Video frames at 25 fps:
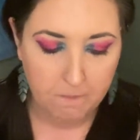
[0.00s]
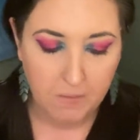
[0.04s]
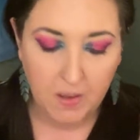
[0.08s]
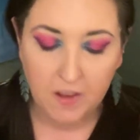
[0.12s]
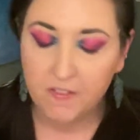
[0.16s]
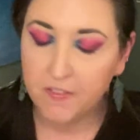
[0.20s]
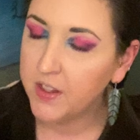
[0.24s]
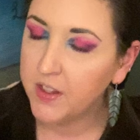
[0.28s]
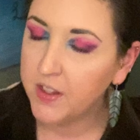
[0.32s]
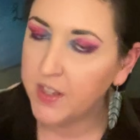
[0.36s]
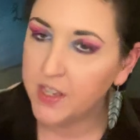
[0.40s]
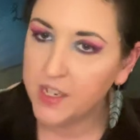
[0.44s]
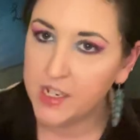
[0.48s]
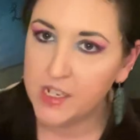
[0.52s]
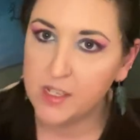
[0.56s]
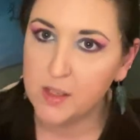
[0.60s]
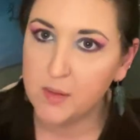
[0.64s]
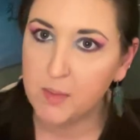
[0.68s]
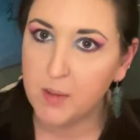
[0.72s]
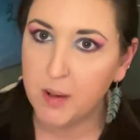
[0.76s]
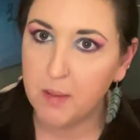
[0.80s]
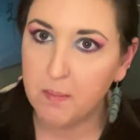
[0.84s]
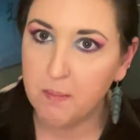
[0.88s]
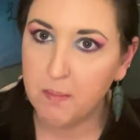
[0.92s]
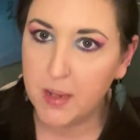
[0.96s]
I feel like it's
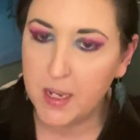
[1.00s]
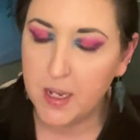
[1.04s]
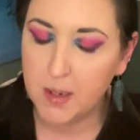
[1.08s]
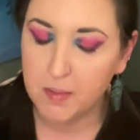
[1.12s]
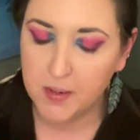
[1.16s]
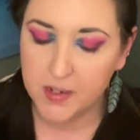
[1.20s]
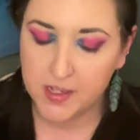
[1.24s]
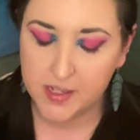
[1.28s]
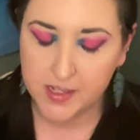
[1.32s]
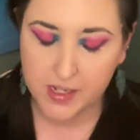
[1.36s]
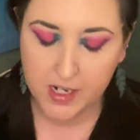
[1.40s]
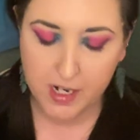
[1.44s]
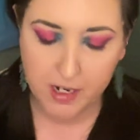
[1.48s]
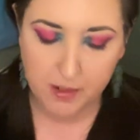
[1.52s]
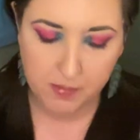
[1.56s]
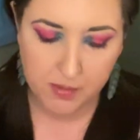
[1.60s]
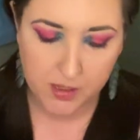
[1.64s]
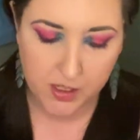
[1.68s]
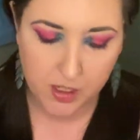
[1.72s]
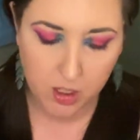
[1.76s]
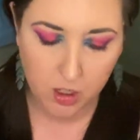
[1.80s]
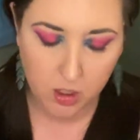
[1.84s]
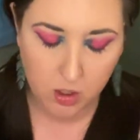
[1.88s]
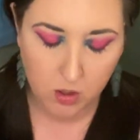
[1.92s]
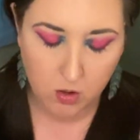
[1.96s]
been baby steps,
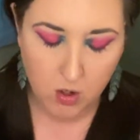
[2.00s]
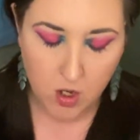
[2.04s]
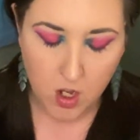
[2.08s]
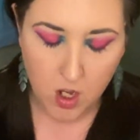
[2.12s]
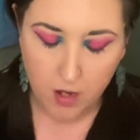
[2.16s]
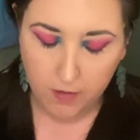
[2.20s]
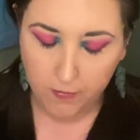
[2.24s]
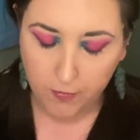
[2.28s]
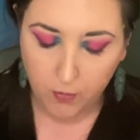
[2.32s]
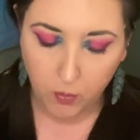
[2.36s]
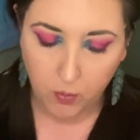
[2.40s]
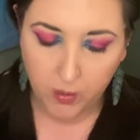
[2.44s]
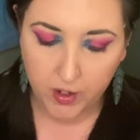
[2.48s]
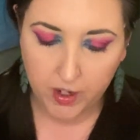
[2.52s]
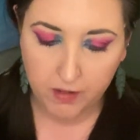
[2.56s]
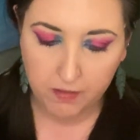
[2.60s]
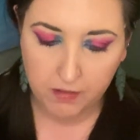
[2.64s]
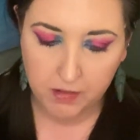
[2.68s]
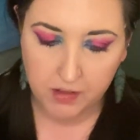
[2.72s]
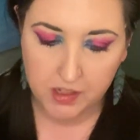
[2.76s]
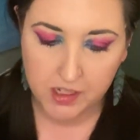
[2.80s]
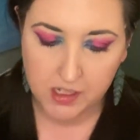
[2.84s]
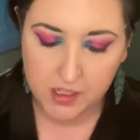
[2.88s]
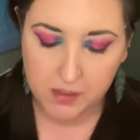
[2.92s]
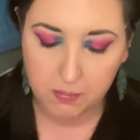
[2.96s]
though. For
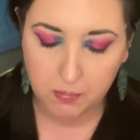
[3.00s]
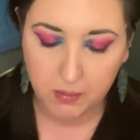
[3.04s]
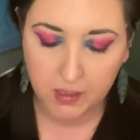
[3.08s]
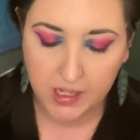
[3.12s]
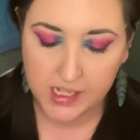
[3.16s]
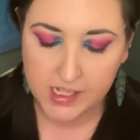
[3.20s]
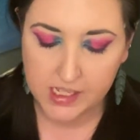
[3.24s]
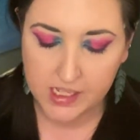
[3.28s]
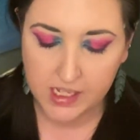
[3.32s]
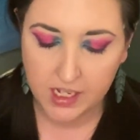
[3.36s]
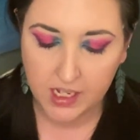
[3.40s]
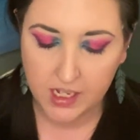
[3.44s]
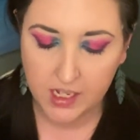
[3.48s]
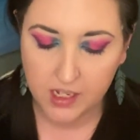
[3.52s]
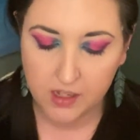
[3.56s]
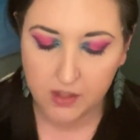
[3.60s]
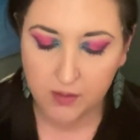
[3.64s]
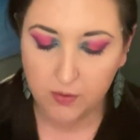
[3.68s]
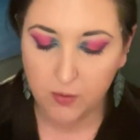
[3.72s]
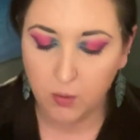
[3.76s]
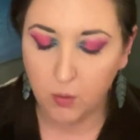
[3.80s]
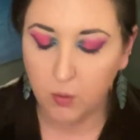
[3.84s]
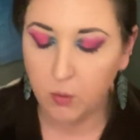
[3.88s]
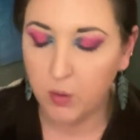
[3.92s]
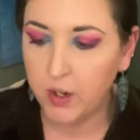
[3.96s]
whatever this blessing is,
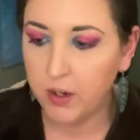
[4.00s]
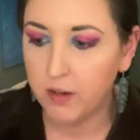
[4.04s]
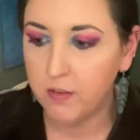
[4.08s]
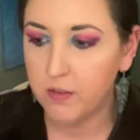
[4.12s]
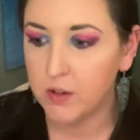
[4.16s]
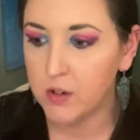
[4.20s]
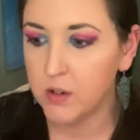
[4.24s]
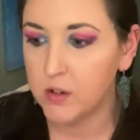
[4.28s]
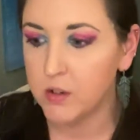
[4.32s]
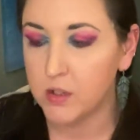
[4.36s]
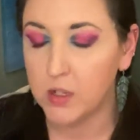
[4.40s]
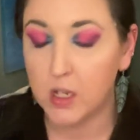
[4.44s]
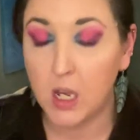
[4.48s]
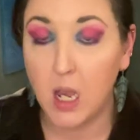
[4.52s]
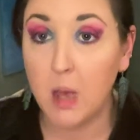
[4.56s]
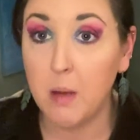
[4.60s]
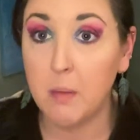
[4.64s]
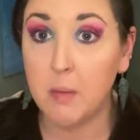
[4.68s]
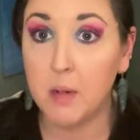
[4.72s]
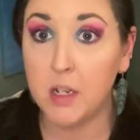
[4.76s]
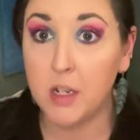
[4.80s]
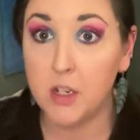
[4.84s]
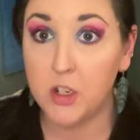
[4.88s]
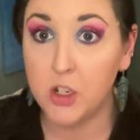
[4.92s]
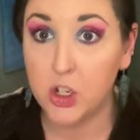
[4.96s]
for whatever is
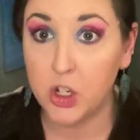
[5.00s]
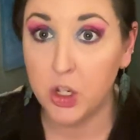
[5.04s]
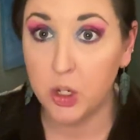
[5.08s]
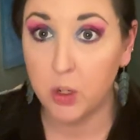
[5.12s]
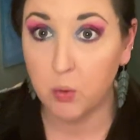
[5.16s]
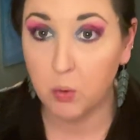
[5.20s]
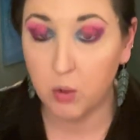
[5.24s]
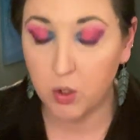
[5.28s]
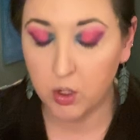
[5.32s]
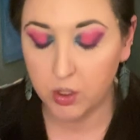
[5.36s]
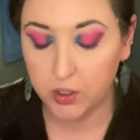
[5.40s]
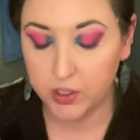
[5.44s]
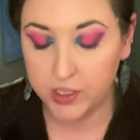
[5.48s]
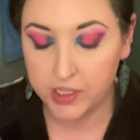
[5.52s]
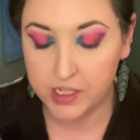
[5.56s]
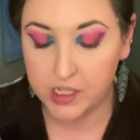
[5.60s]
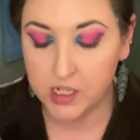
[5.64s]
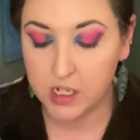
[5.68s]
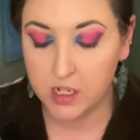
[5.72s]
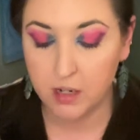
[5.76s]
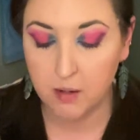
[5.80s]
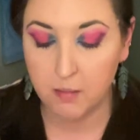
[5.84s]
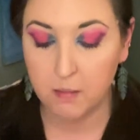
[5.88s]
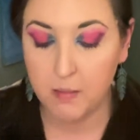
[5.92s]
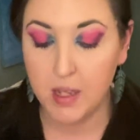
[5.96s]
coming into your world that's
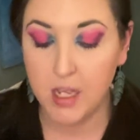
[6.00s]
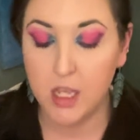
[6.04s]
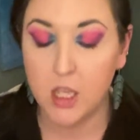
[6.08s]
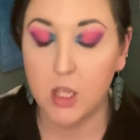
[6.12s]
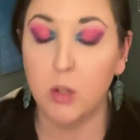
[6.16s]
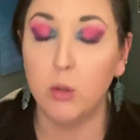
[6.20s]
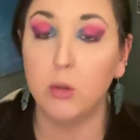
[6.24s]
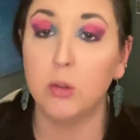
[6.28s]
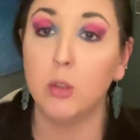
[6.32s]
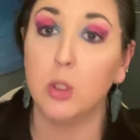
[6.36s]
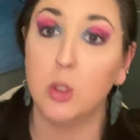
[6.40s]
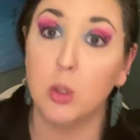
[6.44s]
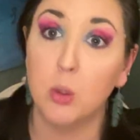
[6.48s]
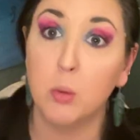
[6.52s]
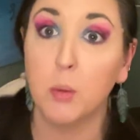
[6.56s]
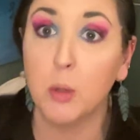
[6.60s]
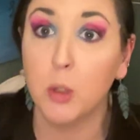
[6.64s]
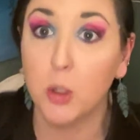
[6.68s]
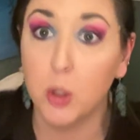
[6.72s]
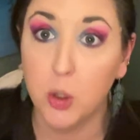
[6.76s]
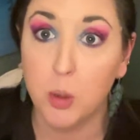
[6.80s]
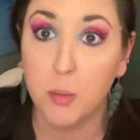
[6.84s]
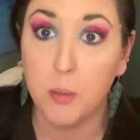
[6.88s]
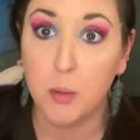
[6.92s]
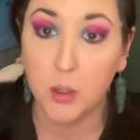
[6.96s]
going to make you super
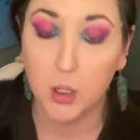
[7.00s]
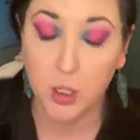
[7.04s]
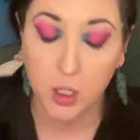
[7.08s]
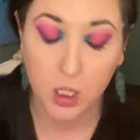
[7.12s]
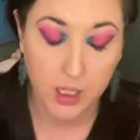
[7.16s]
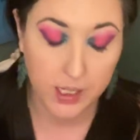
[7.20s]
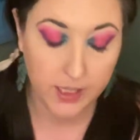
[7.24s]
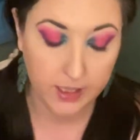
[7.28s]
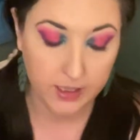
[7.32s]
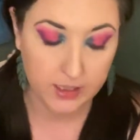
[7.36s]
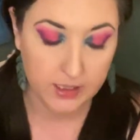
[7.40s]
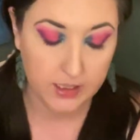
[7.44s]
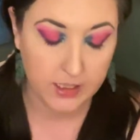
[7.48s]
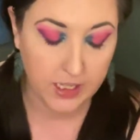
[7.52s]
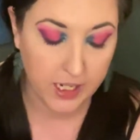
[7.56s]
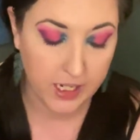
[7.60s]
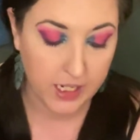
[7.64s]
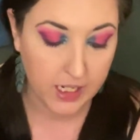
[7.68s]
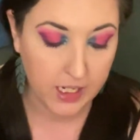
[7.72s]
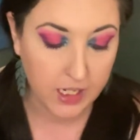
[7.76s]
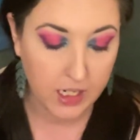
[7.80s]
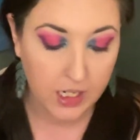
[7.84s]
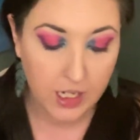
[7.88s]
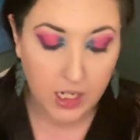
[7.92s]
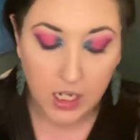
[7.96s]
duper
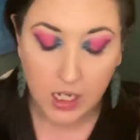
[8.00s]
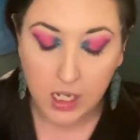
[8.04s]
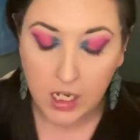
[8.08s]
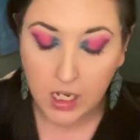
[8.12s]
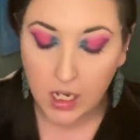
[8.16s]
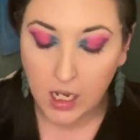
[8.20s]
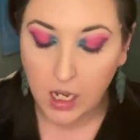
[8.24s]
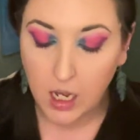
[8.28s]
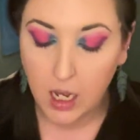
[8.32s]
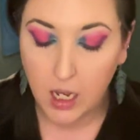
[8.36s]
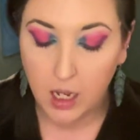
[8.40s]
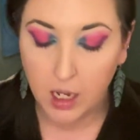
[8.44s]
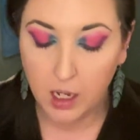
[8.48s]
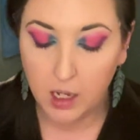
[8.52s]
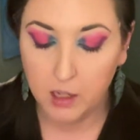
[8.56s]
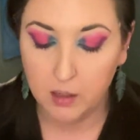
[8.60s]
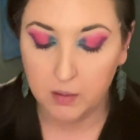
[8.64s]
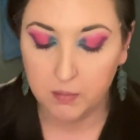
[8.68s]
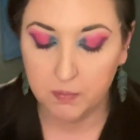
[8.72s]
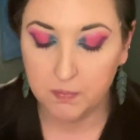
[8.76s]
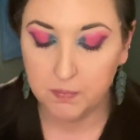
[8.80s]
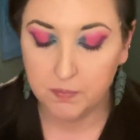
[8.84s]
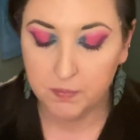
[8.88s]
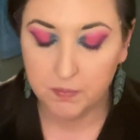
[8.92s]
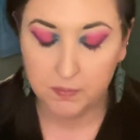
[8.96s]
excited, um,
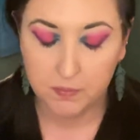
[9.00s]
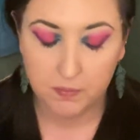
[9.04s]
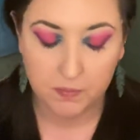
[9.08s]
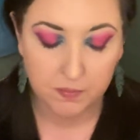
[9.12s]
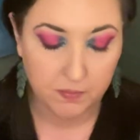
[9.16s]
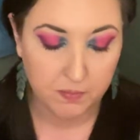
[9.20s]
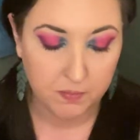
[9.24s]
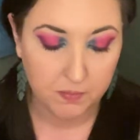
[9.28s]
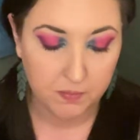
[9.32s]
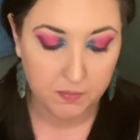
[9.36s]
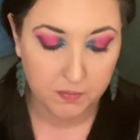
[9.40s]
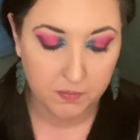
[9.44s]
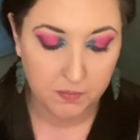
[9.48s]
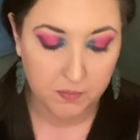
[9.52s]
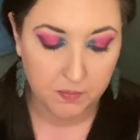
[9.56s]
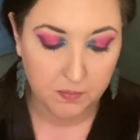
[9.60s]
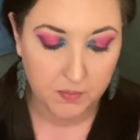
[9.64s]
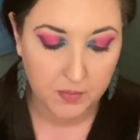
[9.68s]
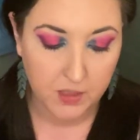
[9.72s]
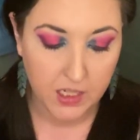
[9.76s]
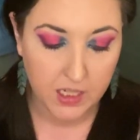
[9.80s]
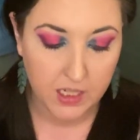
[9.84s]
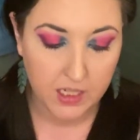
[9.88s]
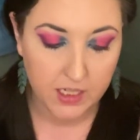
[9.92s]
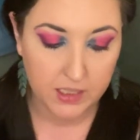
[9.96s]

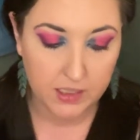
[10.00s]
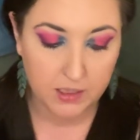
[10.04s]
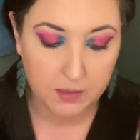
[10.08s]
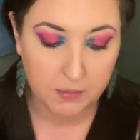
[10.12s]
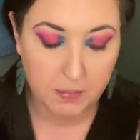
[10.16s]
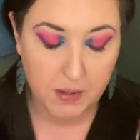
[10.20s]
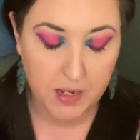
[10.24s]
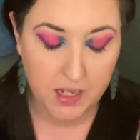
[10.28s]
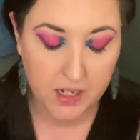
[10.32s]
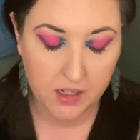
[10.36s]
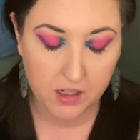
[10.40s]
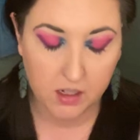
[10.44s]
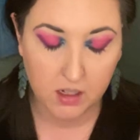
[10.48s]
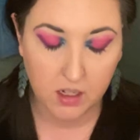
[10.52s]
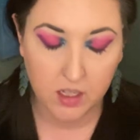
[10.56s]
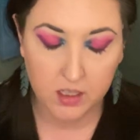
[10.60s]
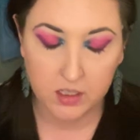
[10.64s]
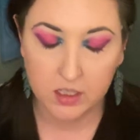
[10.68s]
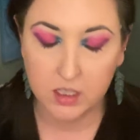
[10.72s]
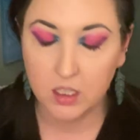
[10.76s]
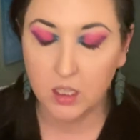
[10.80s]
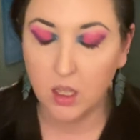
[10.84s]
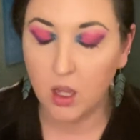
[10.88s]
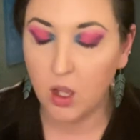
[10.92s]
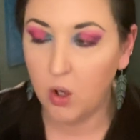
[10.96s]
it's been a
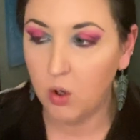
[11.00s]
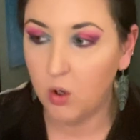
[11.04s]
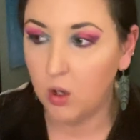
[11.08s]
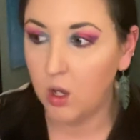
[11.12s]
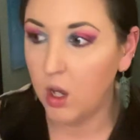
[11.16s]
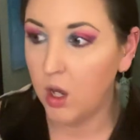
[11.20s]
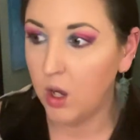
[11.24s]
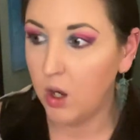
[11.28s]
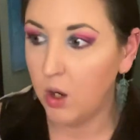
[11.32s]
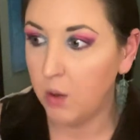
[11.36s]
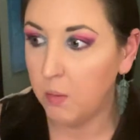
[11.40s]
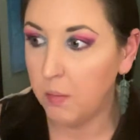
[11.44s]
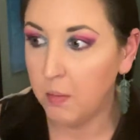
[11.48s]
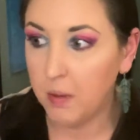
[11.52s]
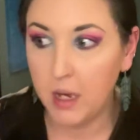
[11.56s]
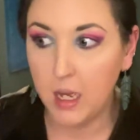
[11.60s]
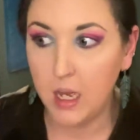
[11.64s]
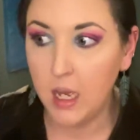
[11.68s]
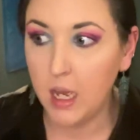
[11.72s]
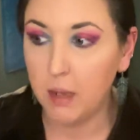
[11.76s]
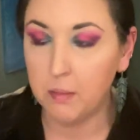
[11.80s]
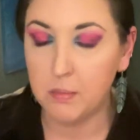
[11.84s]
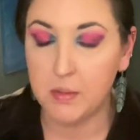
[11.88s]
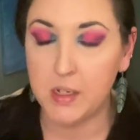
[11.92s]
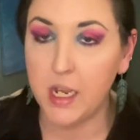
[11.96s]
slow go,
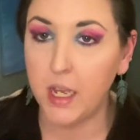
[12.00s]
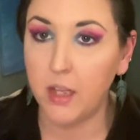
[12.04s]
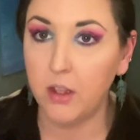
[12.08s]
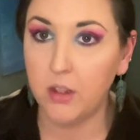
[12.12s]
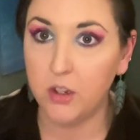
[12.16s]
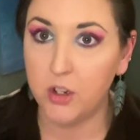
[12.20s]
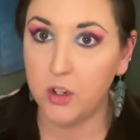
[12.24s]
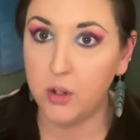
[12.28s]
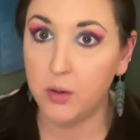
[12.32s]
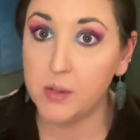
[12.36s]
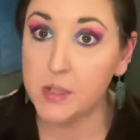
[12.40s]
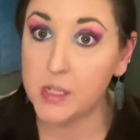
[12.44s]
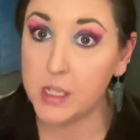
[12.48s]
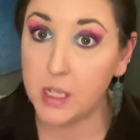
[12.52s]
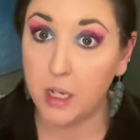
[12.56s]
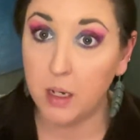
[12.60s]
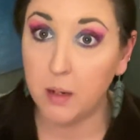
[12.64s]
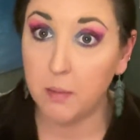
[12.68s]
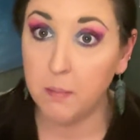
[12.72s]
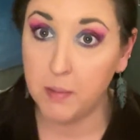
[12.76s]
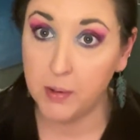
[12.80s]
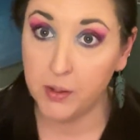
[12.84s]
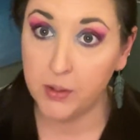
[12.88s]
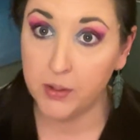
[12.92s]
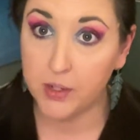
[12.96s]
but I'm telling you, it's going to
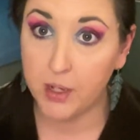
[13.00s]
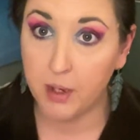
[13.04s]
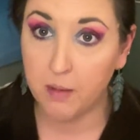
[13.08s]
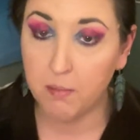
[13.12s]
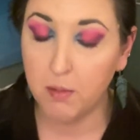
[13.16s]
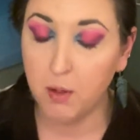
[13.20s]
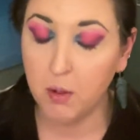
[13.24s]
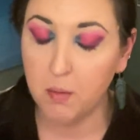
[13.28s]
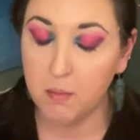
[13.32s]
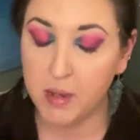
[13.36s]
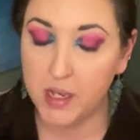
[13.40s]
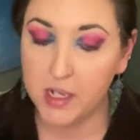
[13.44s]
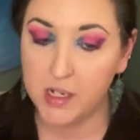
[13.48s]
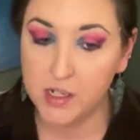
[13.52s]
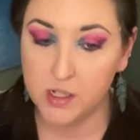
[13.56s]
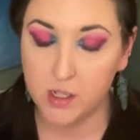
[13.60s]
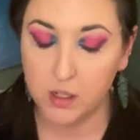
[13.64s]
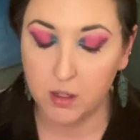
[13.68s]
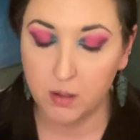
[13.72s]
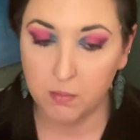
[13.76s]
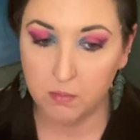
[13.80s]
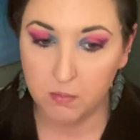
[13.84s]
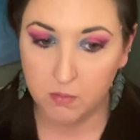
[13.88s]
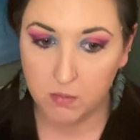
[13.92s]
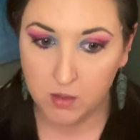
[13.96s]
build up
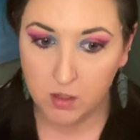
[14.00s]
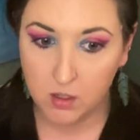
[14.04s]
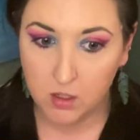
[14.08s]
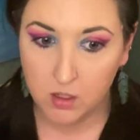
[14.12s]
momentum.